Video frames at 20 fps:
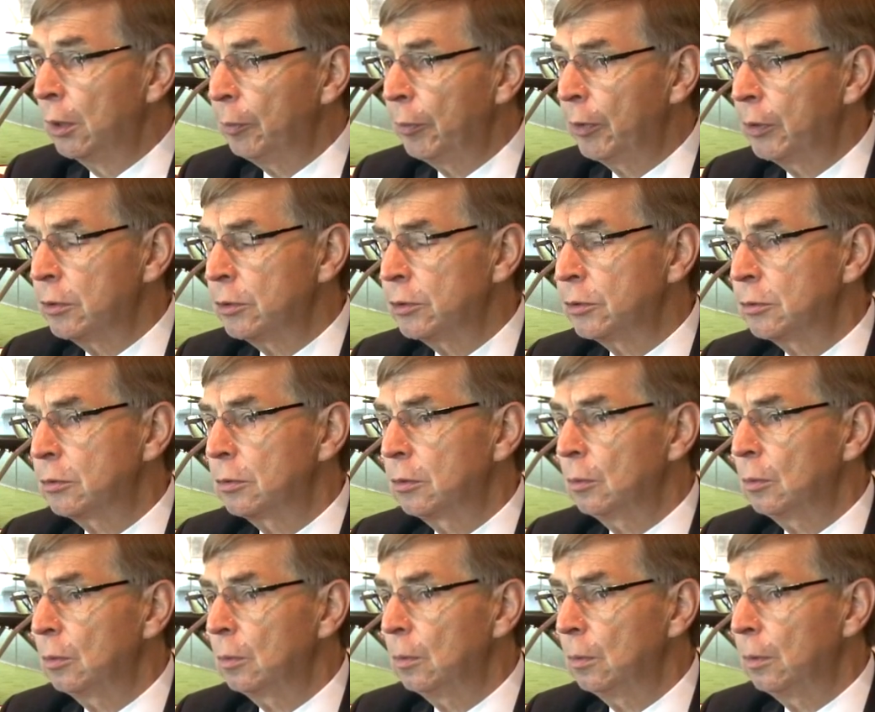because
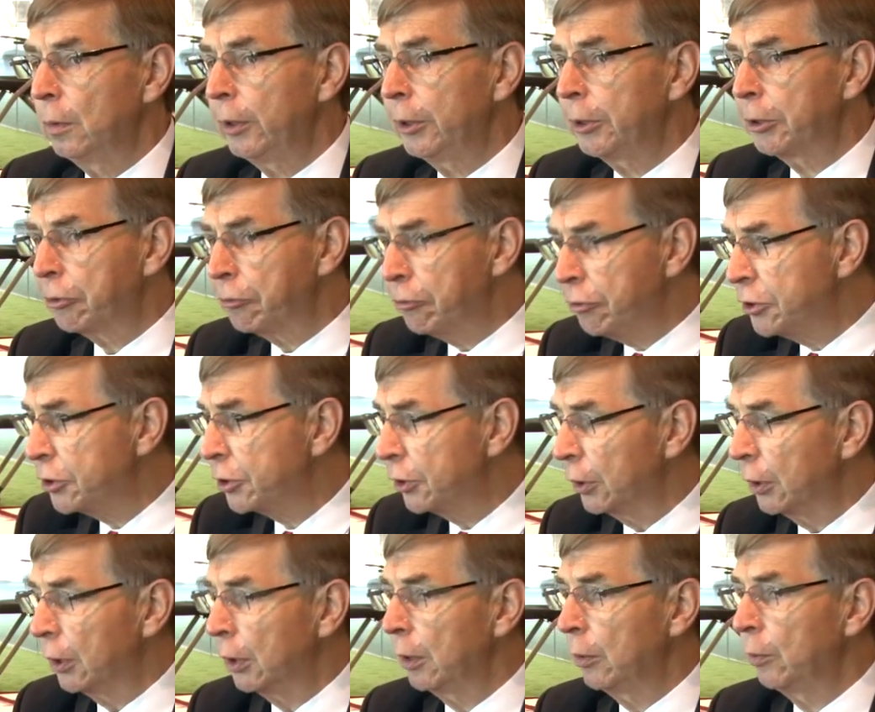
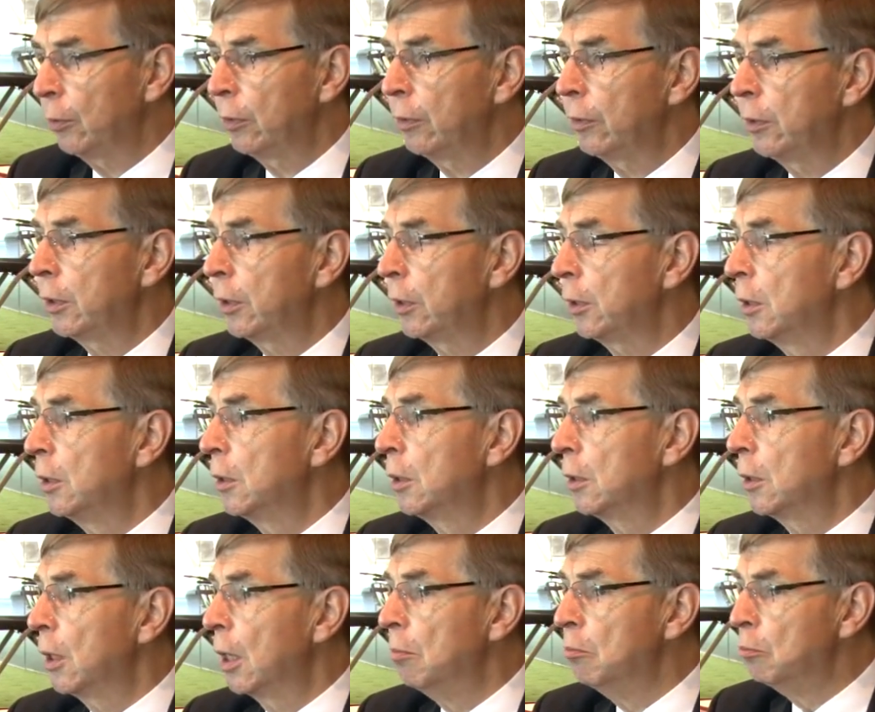increasingly we're in a,
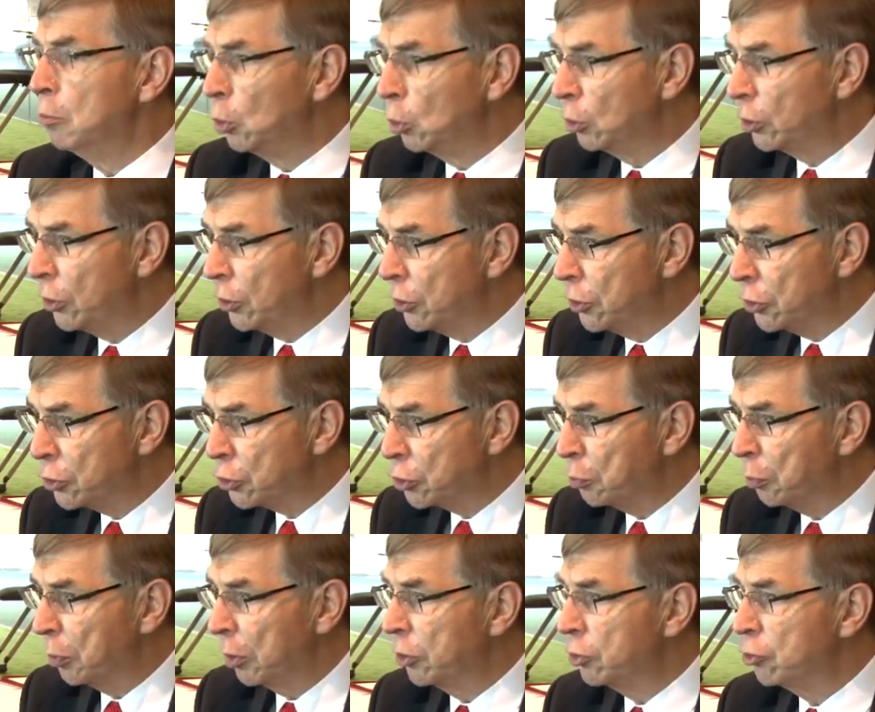a
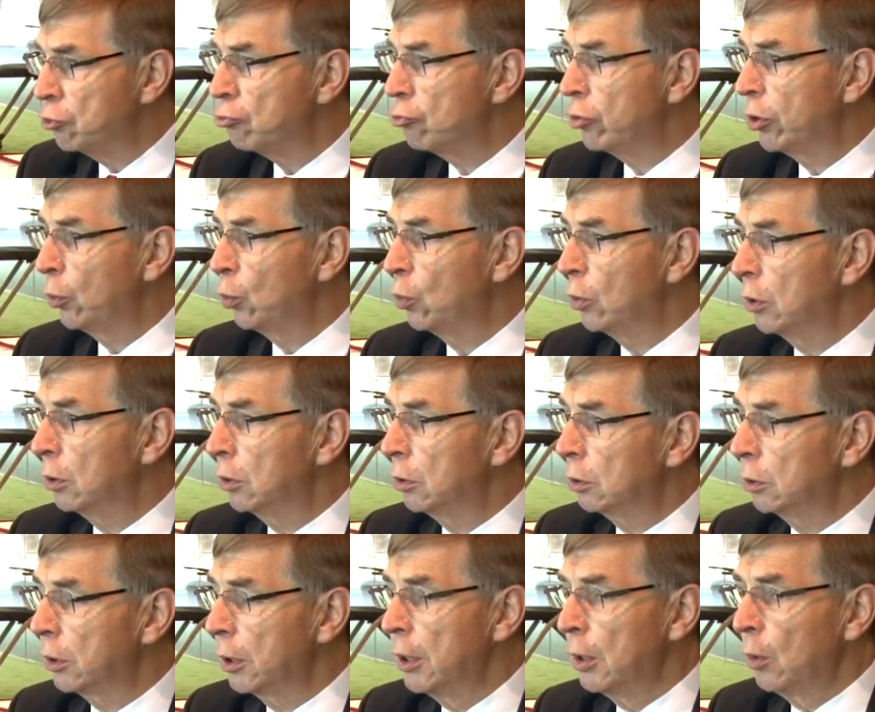multidisciplinary
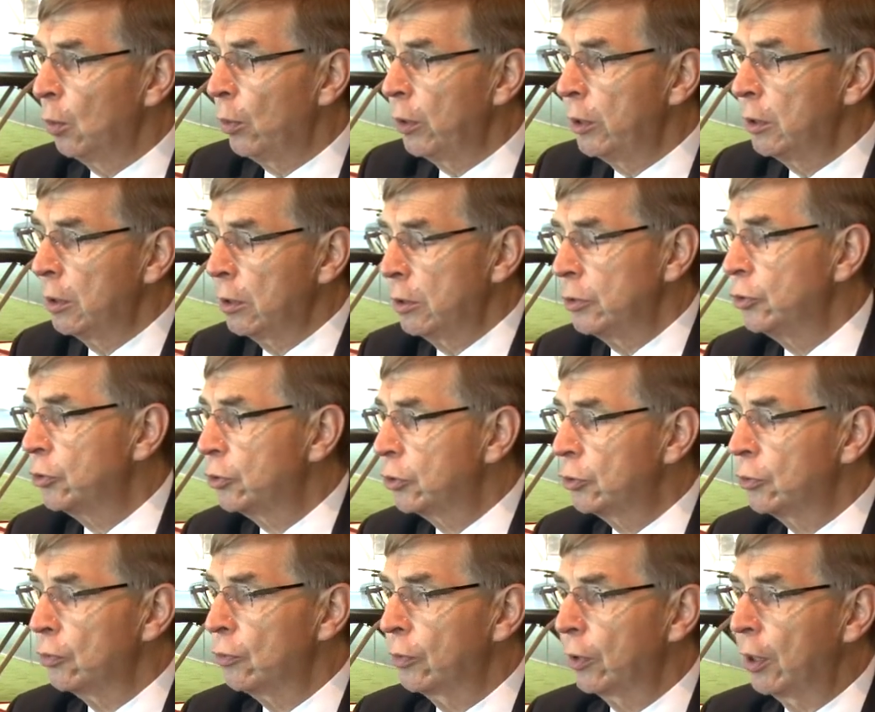world. Yeah. We're not
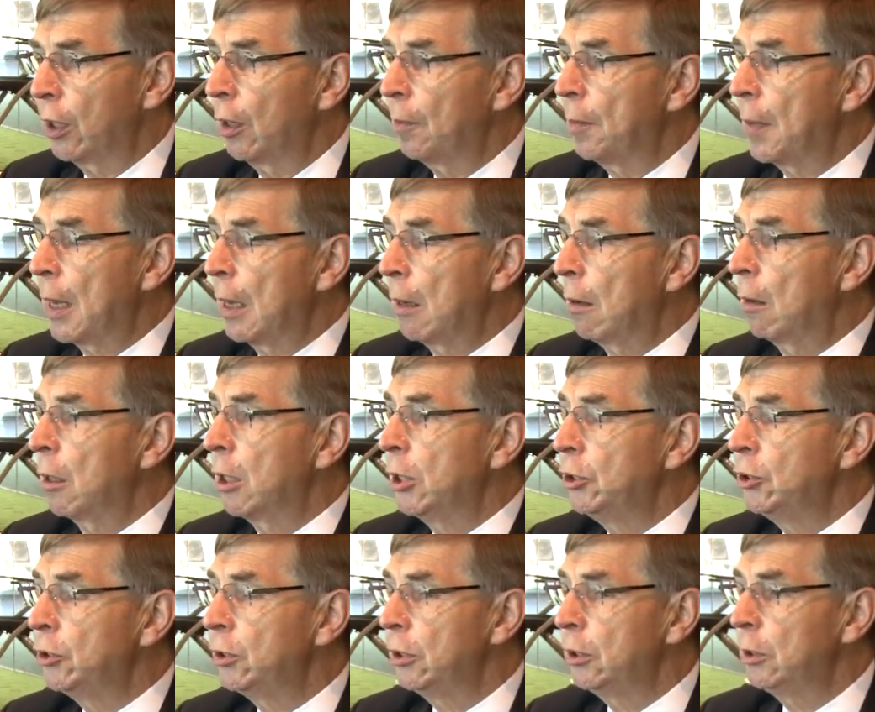just talking about
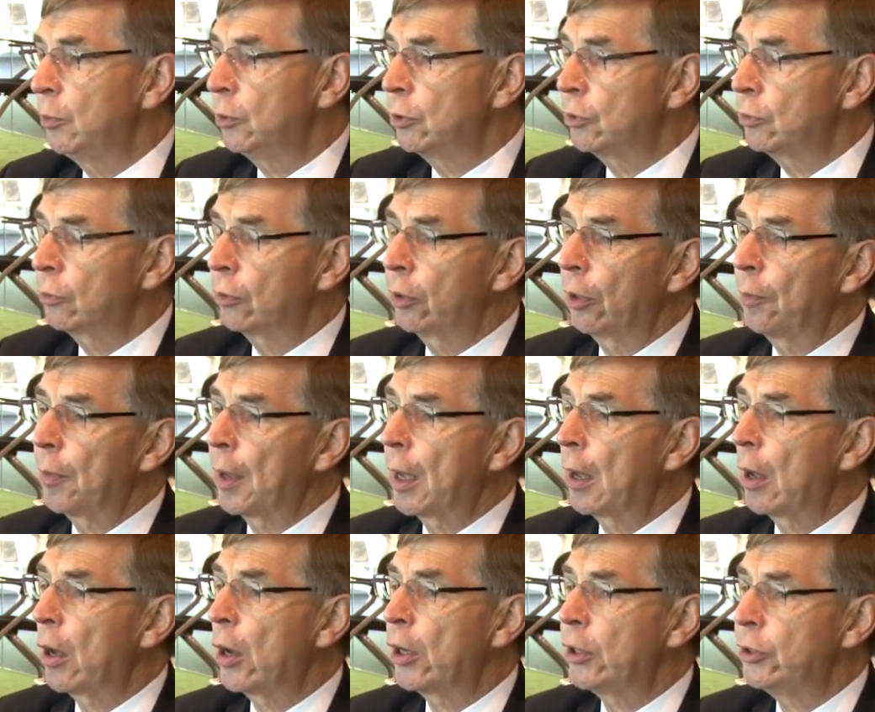IT, we're talking
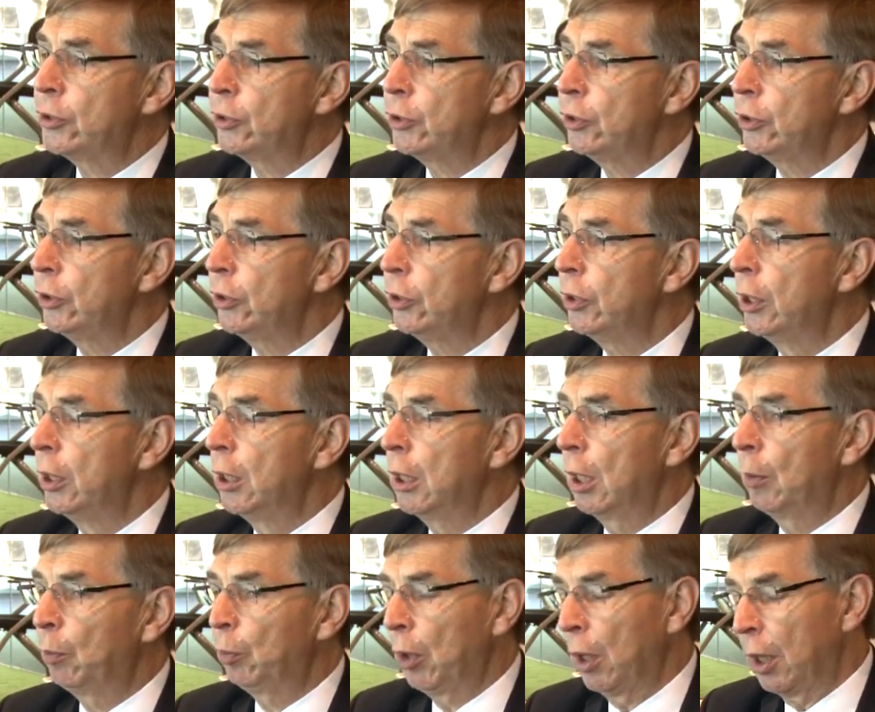about IT
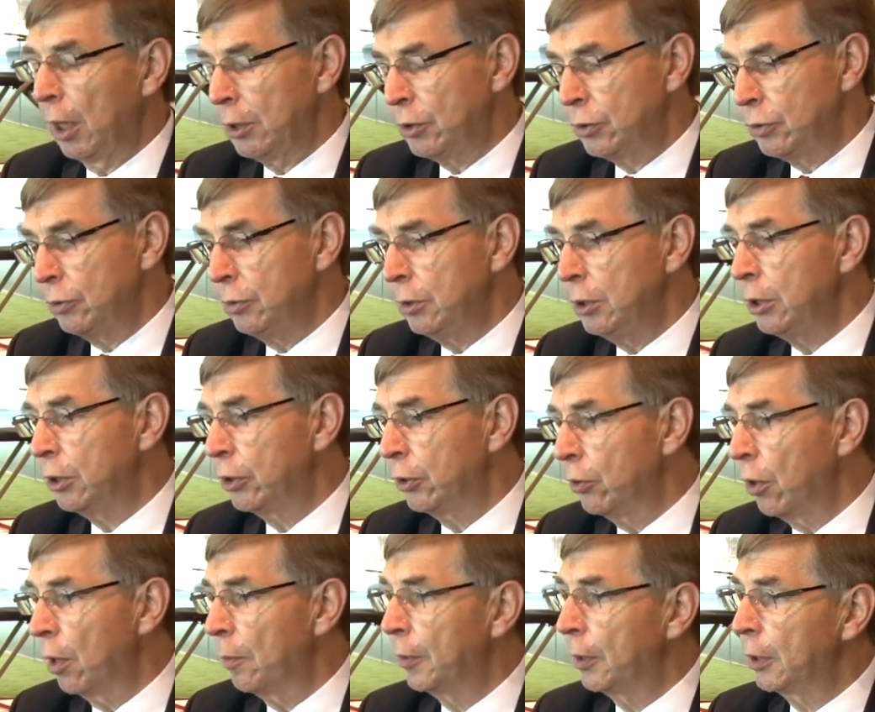applied to
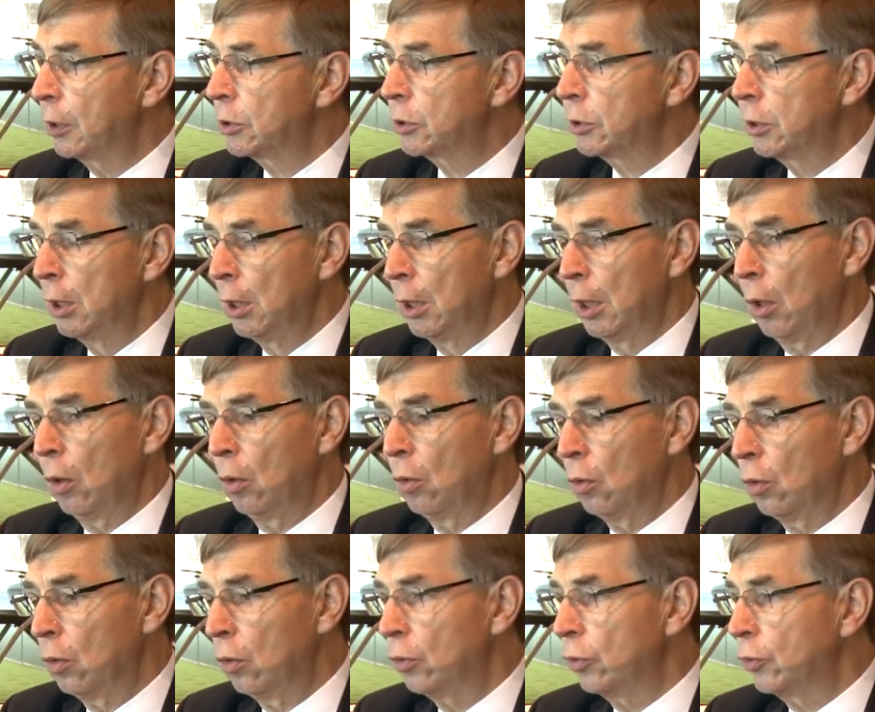economics
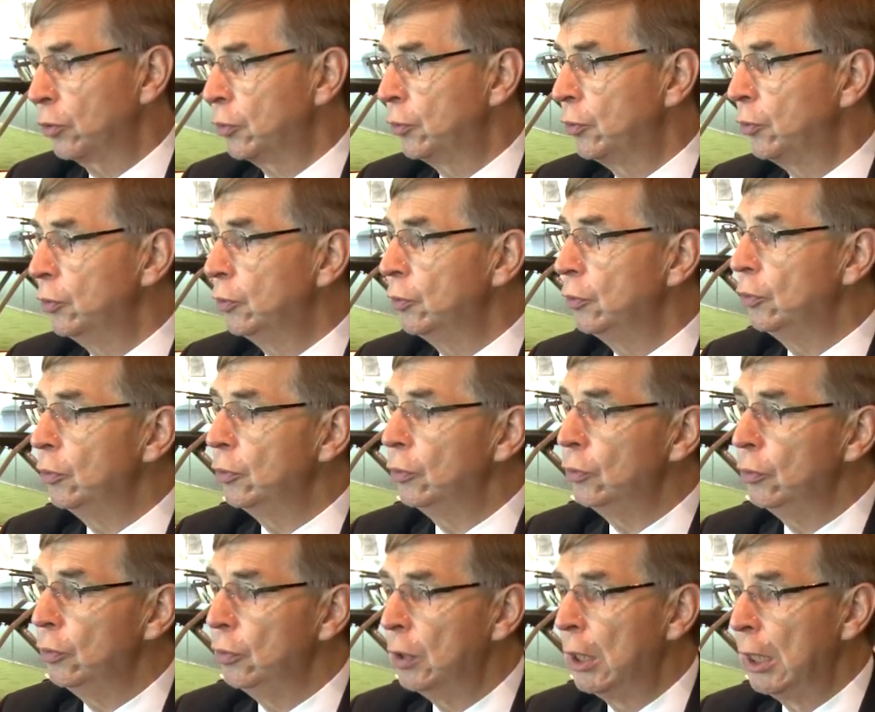or
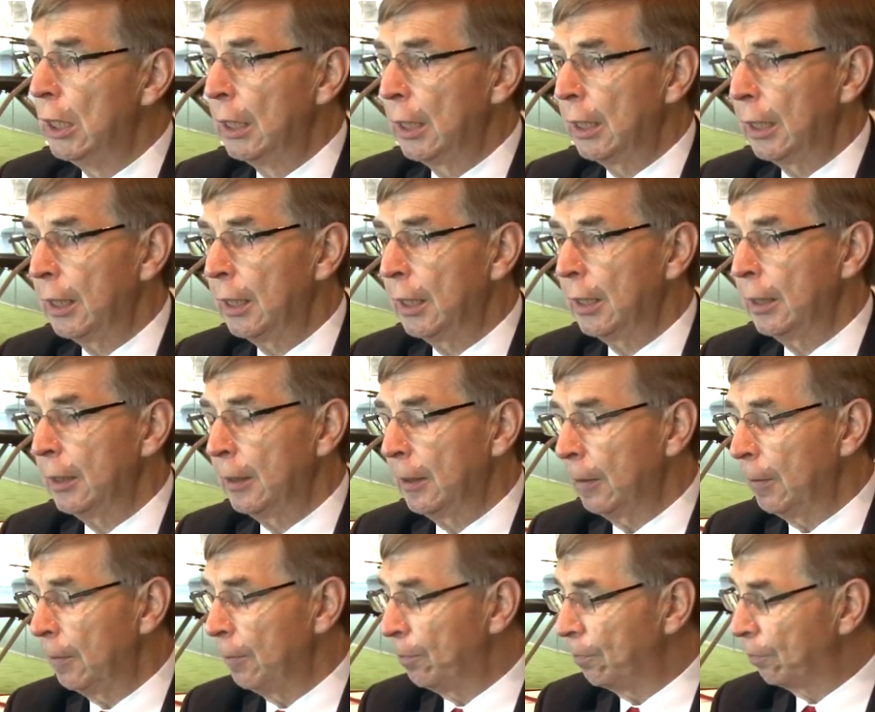to
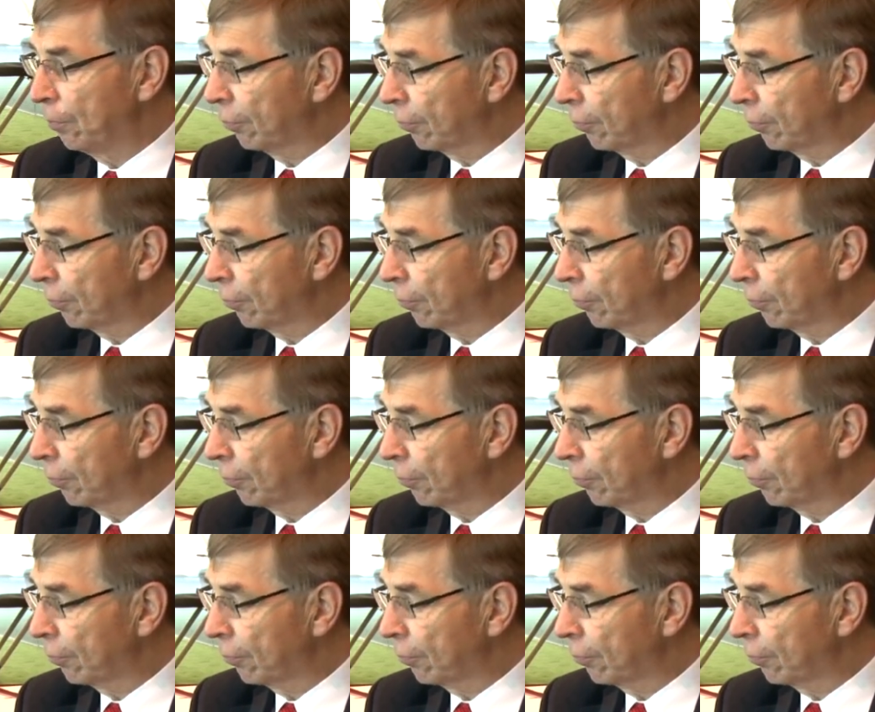um,